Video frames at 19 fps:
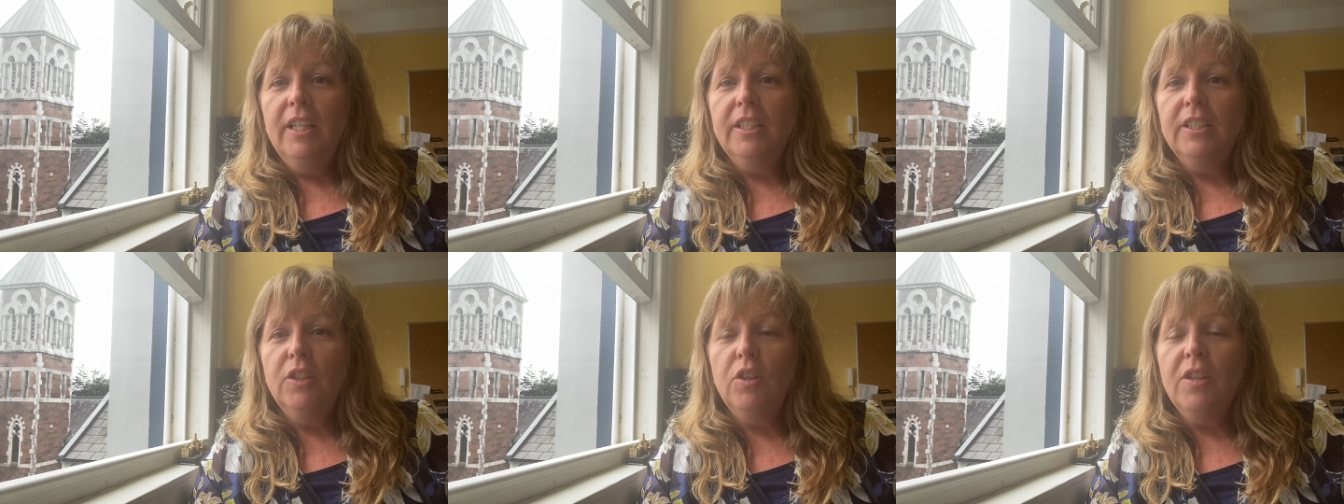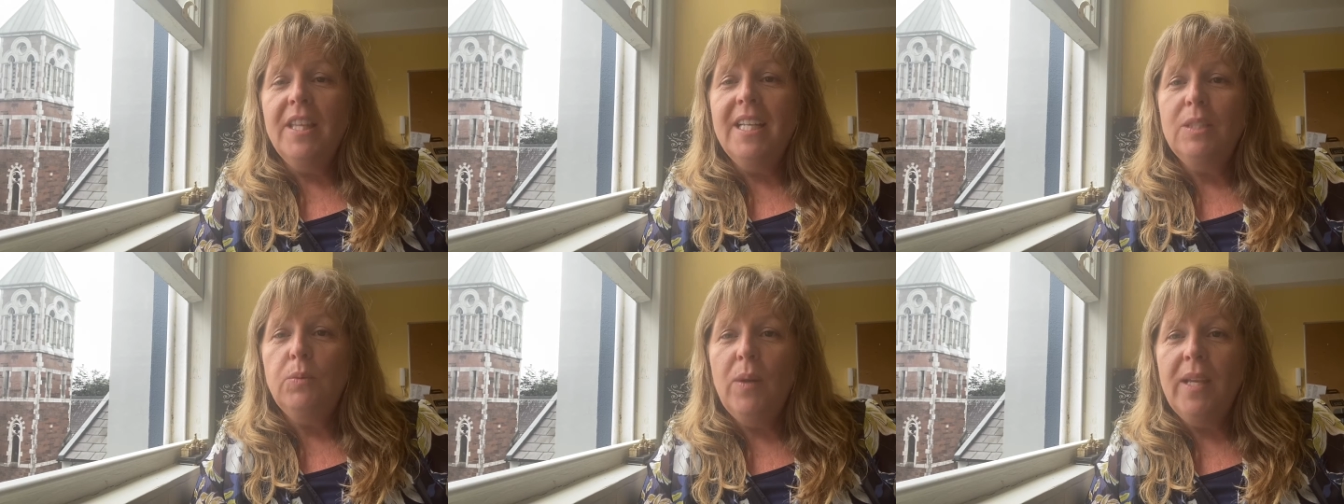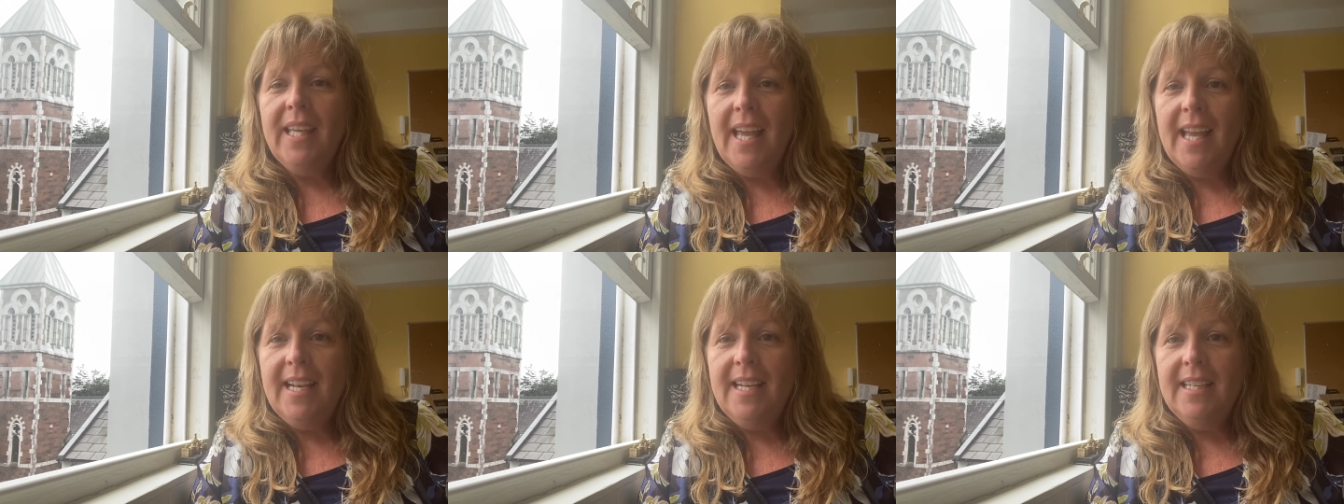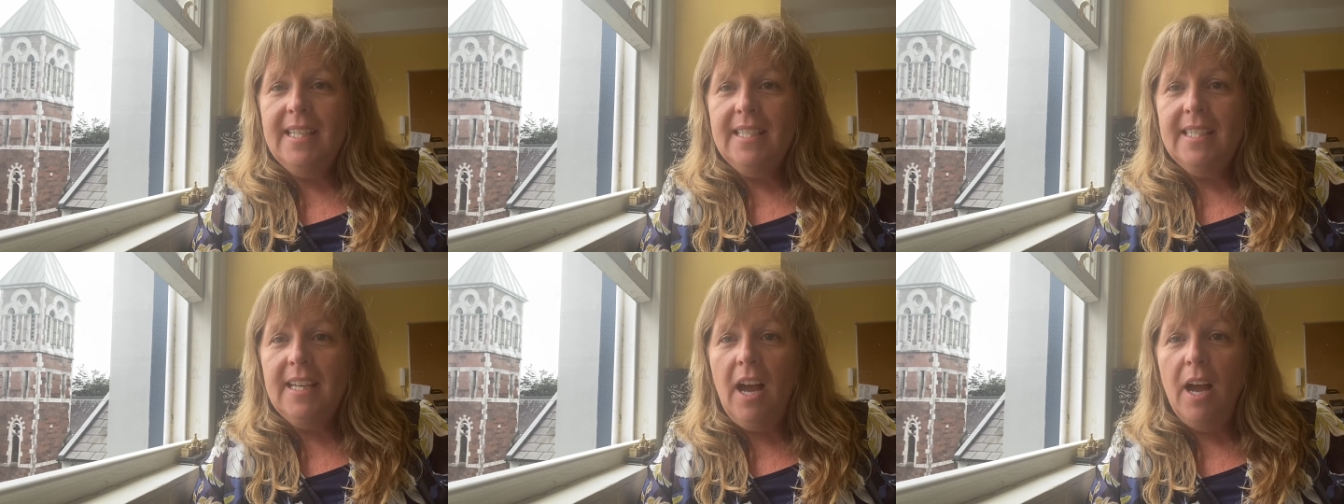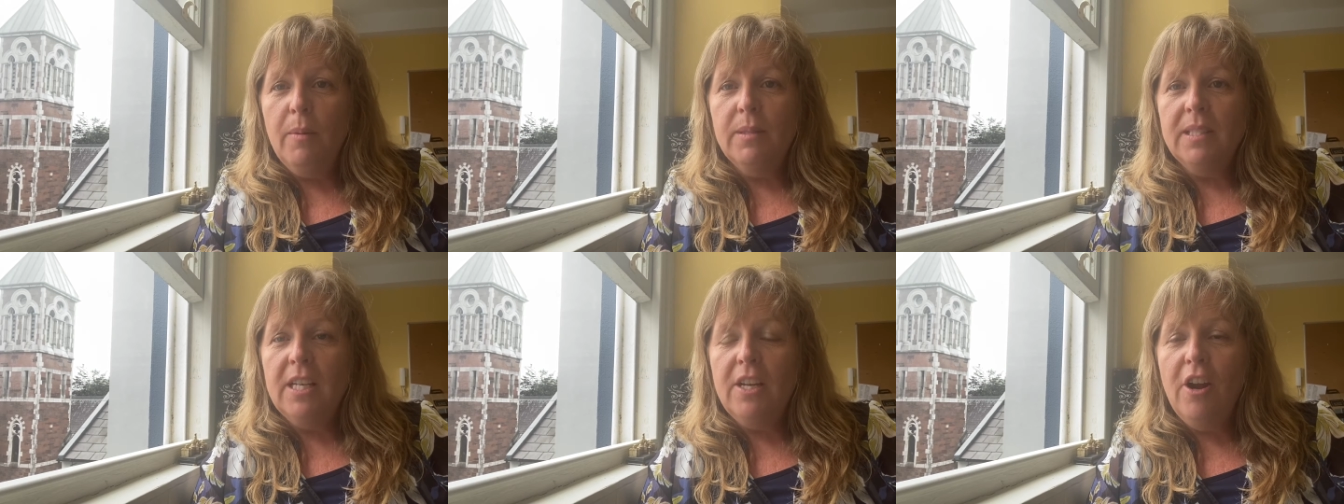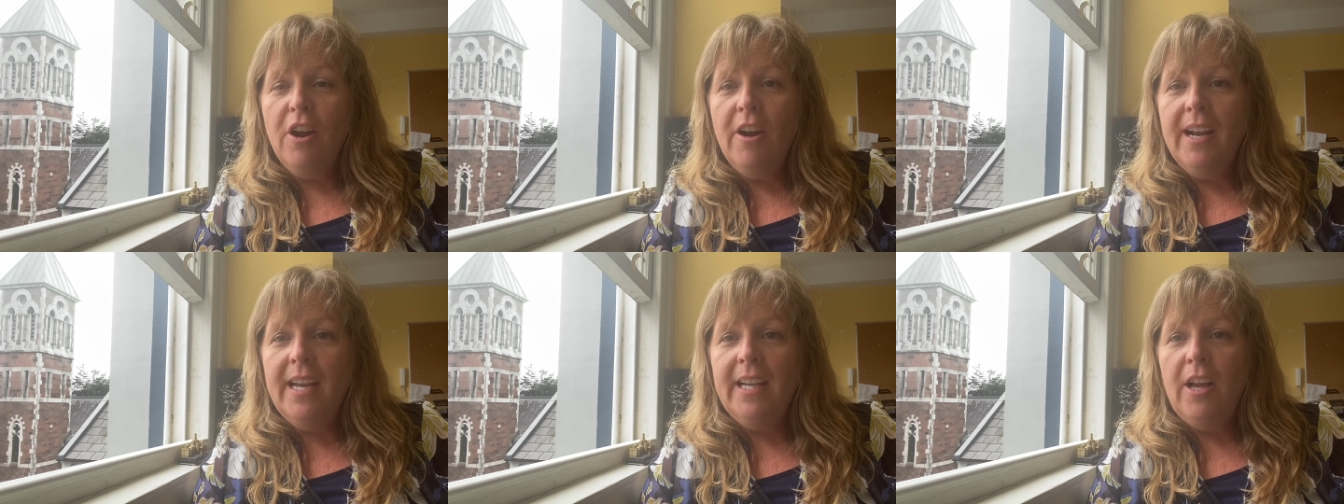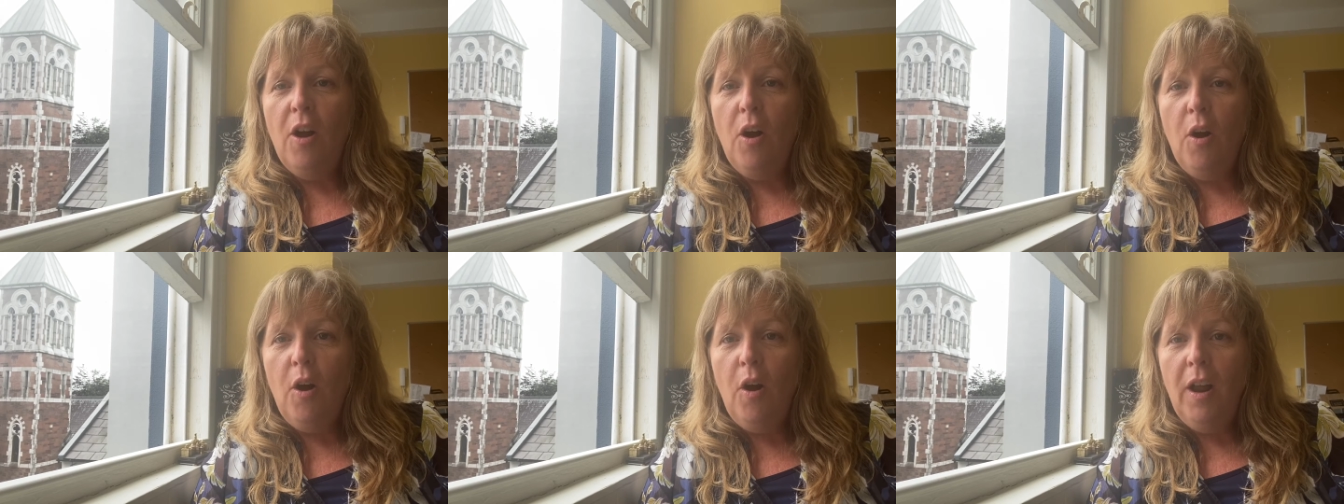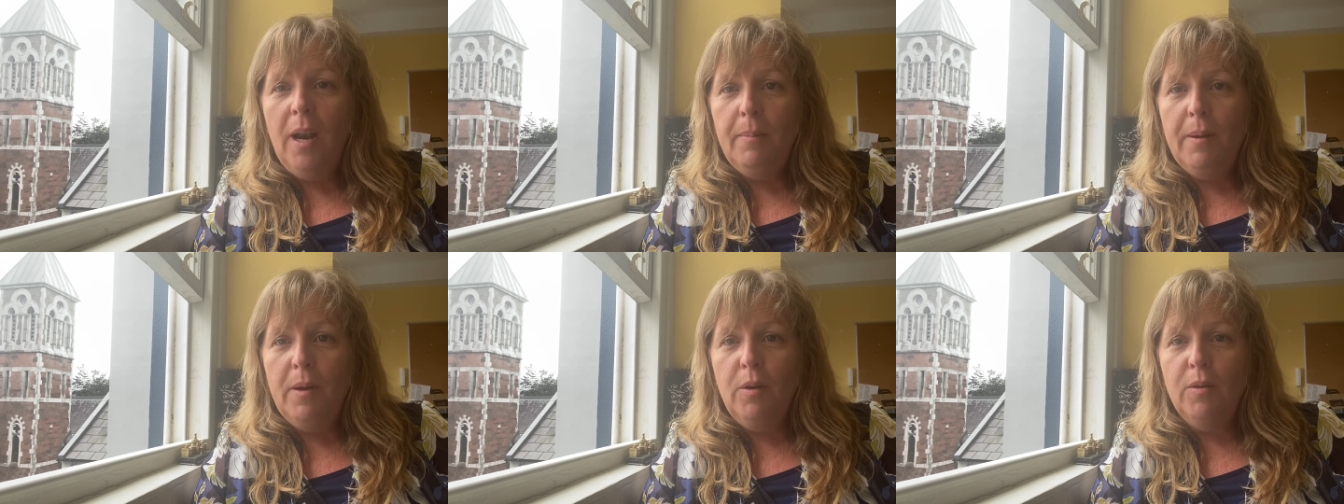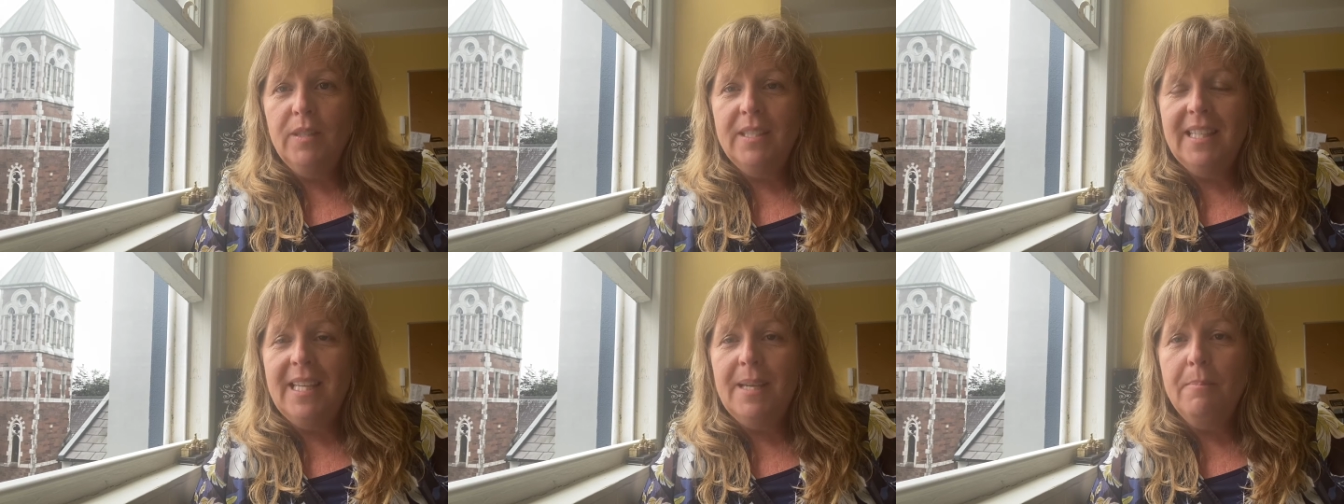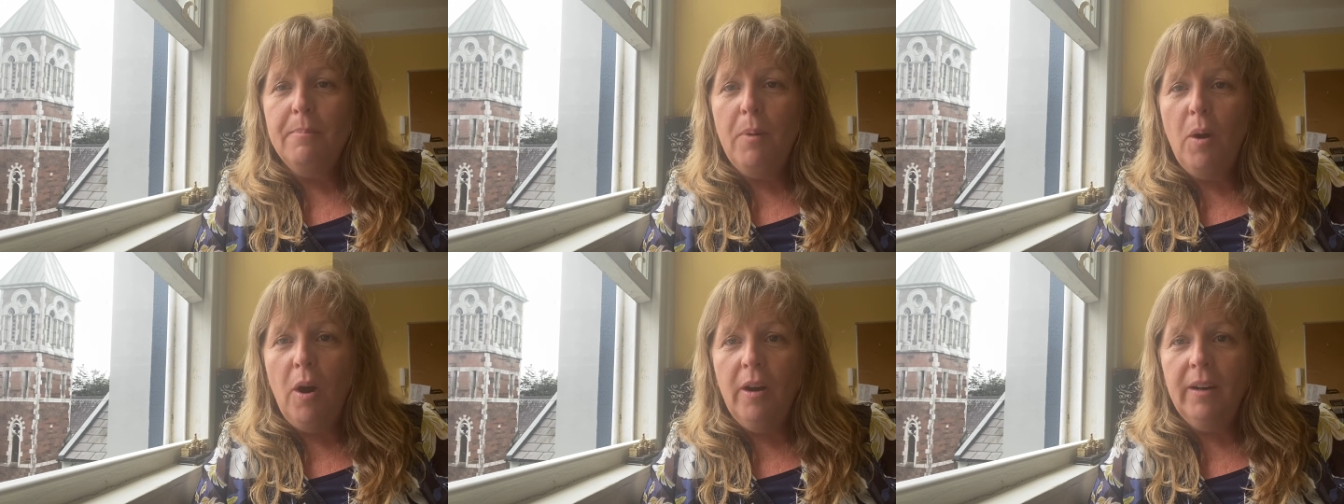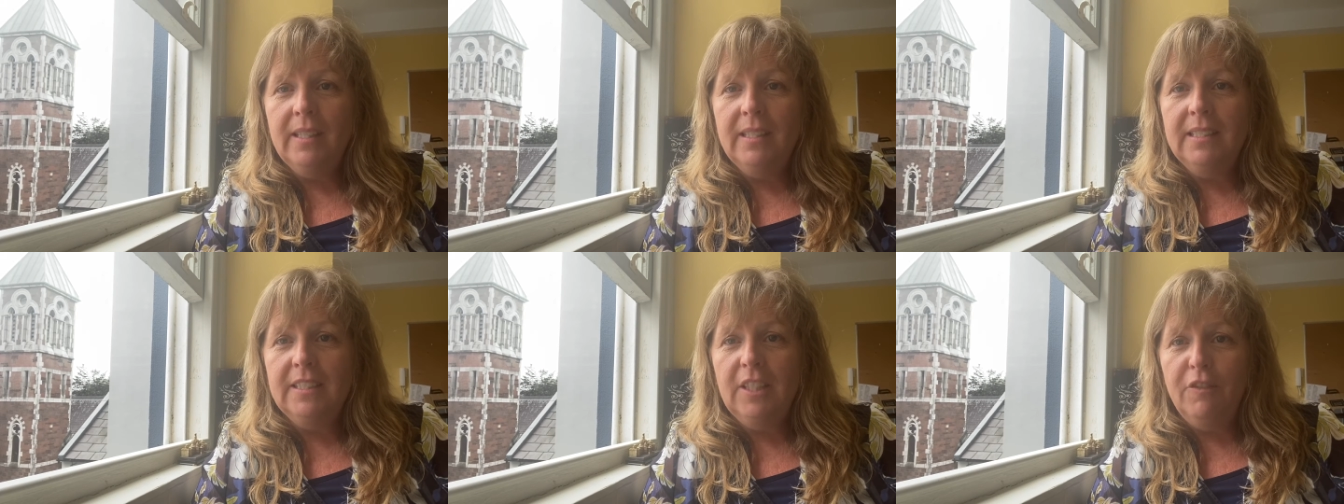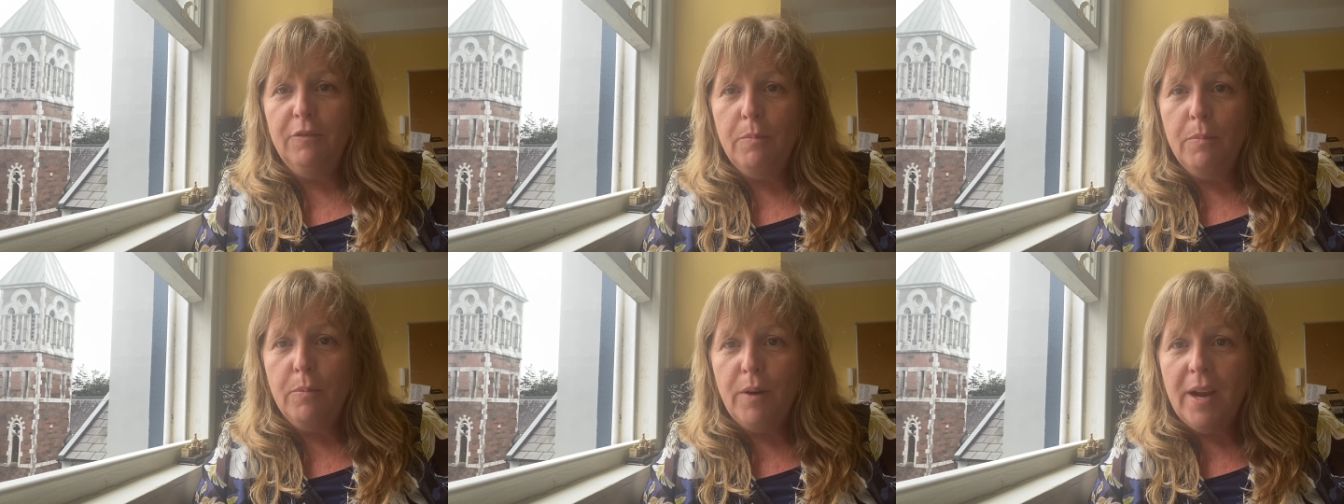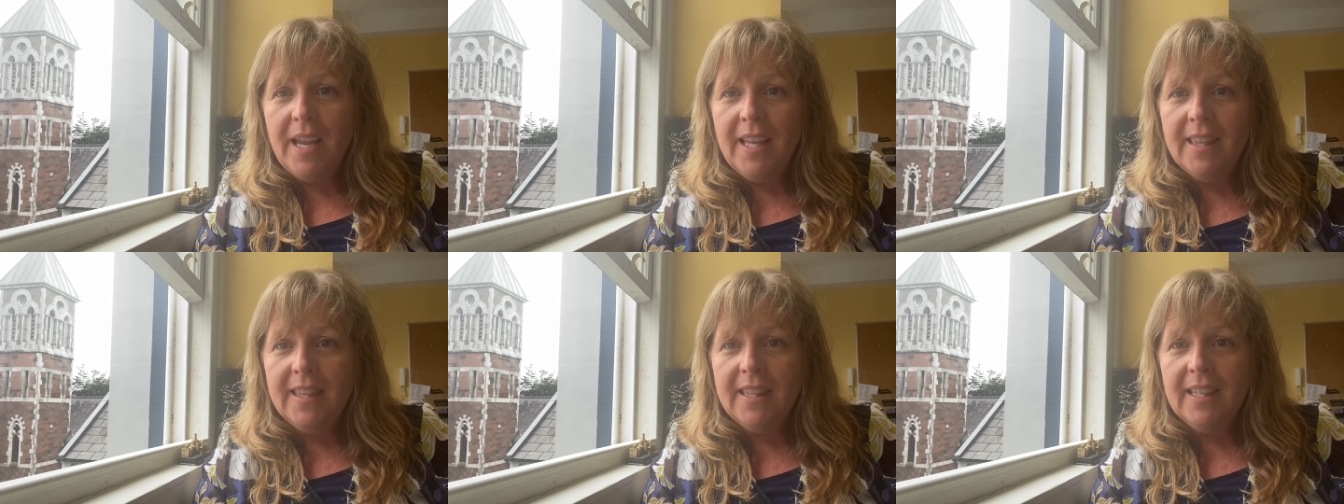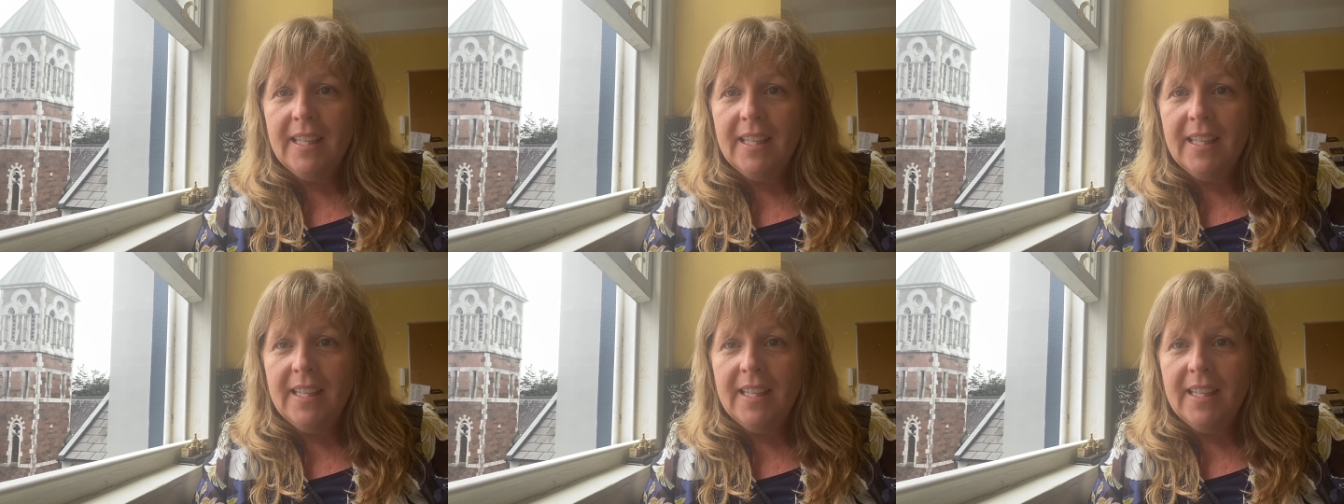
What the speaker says: So this weekend I was learning all about the importance of breath